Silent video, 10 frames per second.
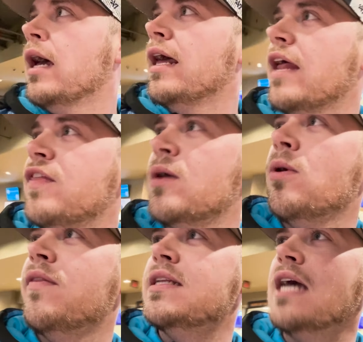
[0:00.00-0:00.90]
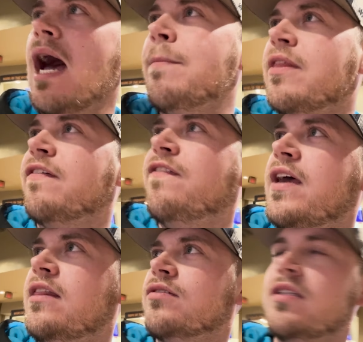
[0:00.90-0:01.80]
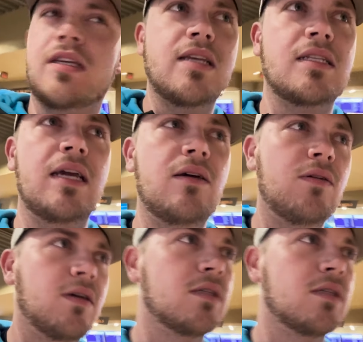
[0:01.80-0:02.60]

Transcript: and I think we're in the top of the fifth or sixth now.